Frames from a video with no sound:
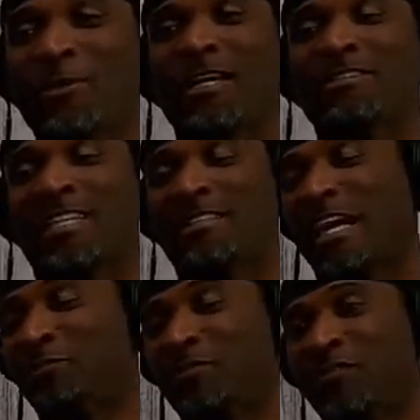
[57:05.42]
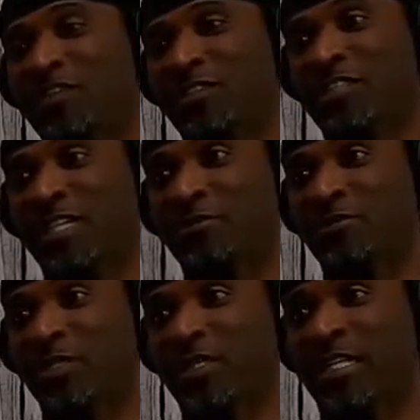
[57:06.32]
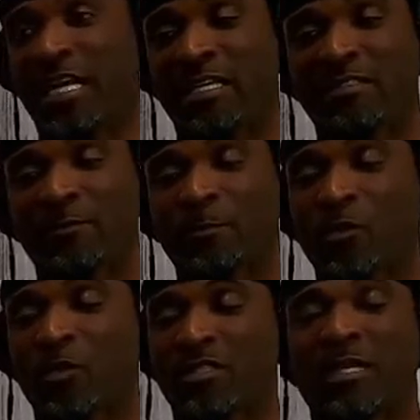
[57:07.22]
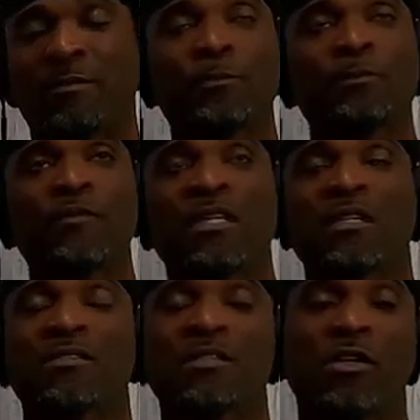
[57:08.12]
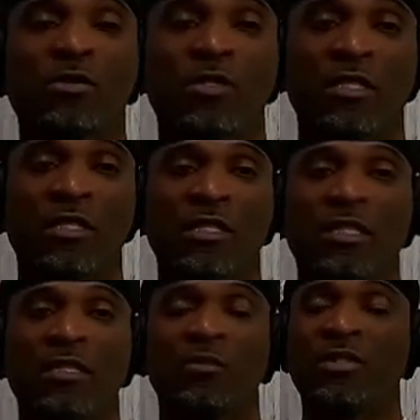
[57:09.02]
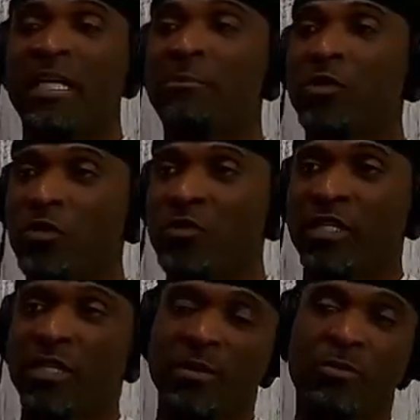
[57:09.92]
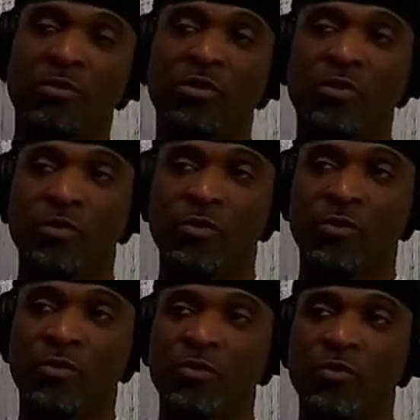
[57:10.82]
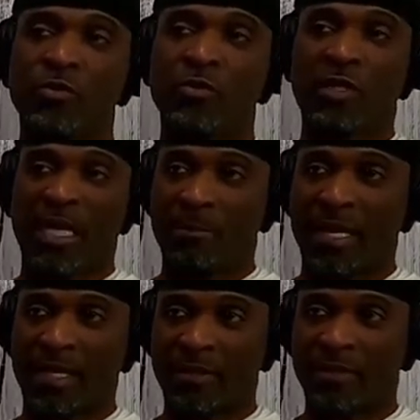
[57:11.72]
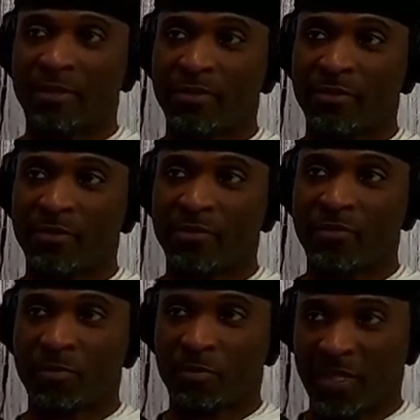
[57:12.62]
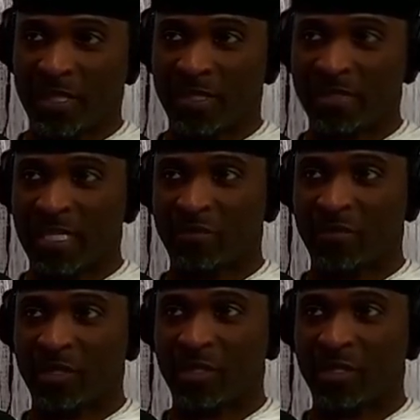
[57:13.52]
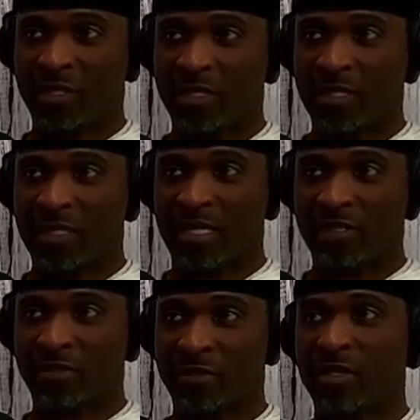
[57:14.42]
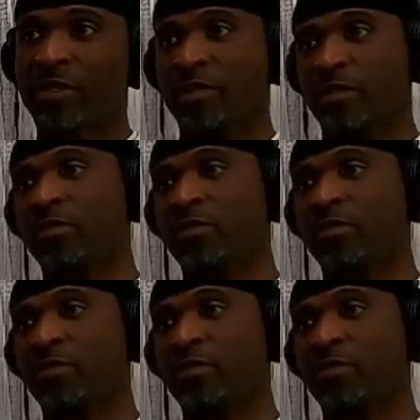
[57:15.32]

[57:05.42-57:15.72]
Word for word: so I say top 15, top 20 guys yeah. on top. So when they moved him to linebacker from playing safety right. in high school, it, it